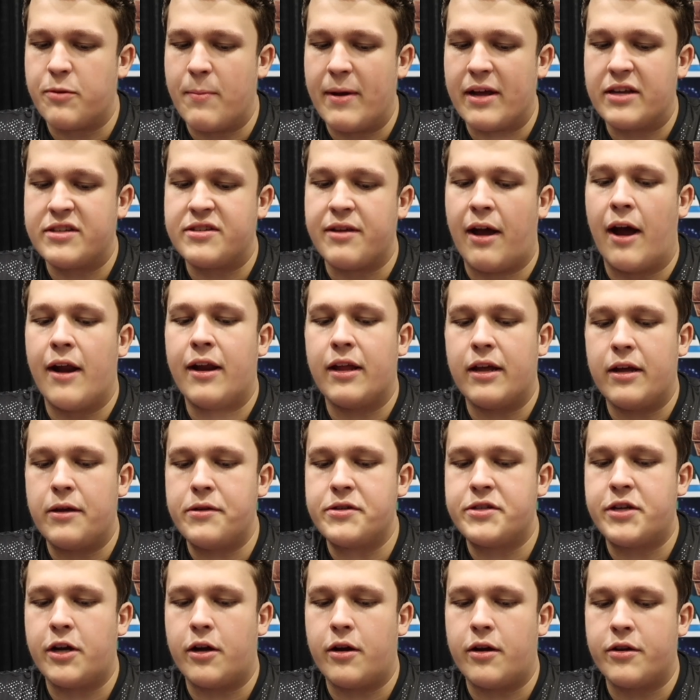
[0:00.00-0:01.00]
to make siding
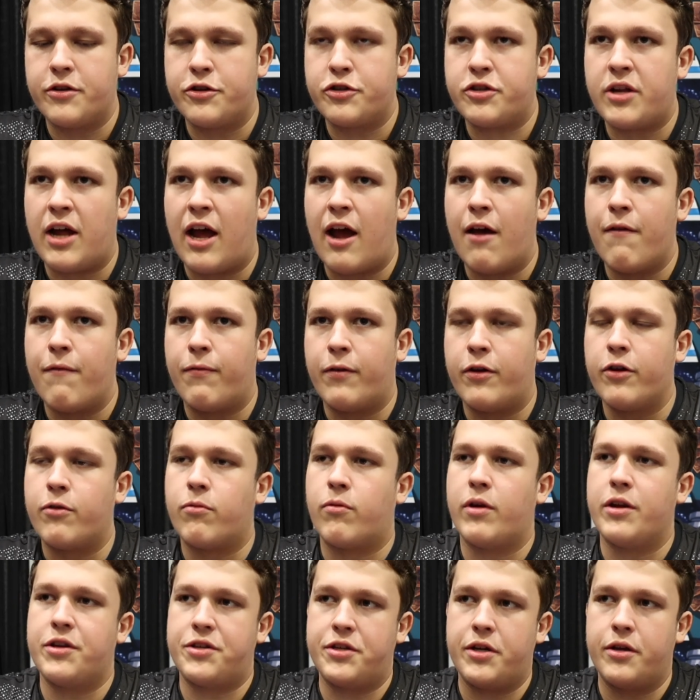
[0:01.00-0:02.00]
easier and just to have good
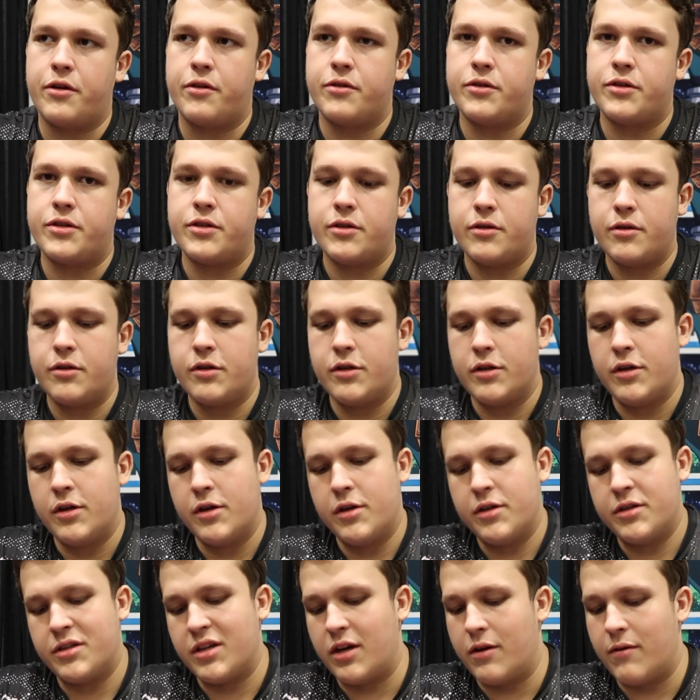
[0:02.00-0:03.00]
ratios.
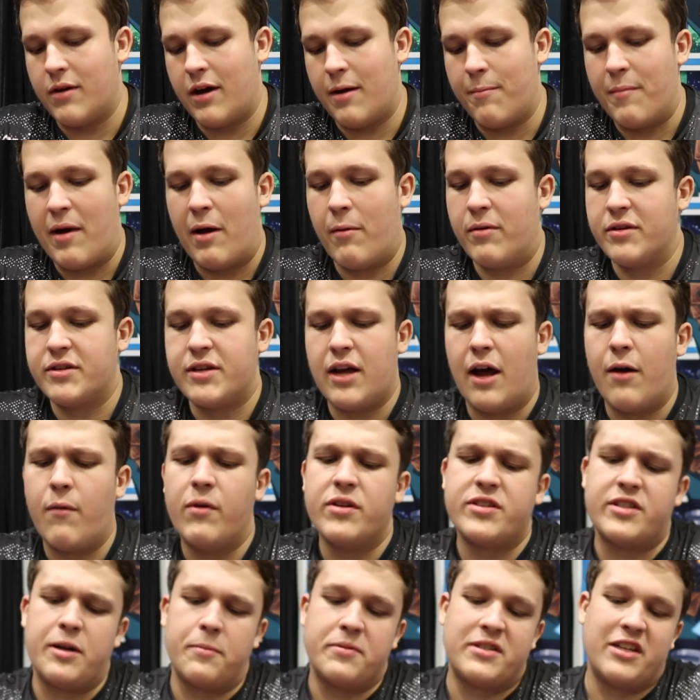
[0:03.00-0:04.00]
So I
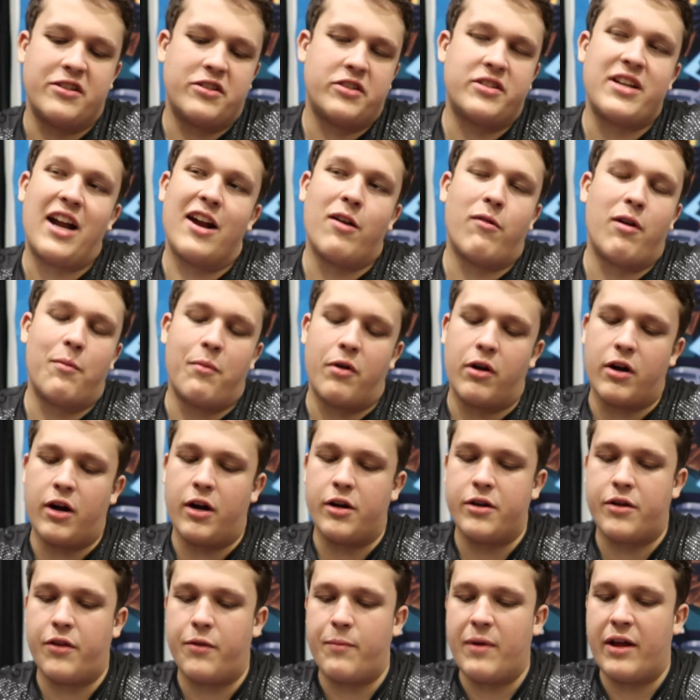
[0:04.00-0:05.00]
wasn't upset to siding with one
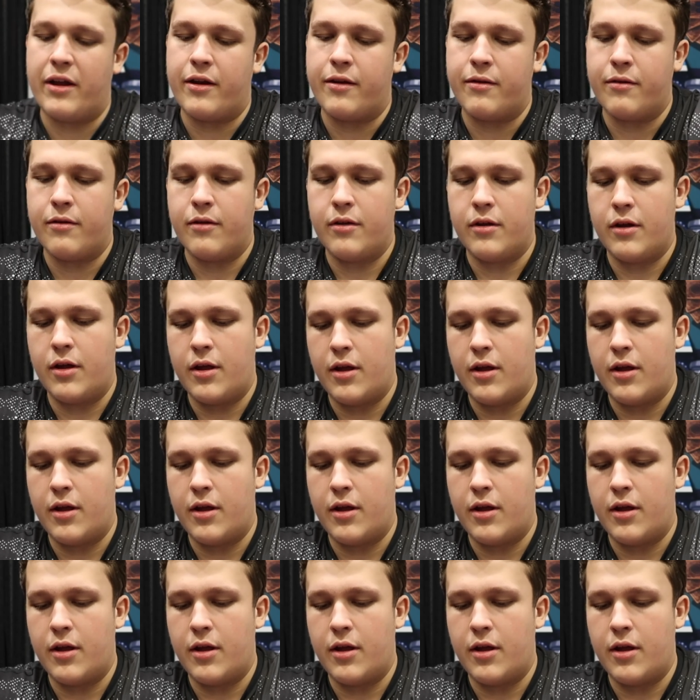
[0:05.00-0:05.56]
card come in.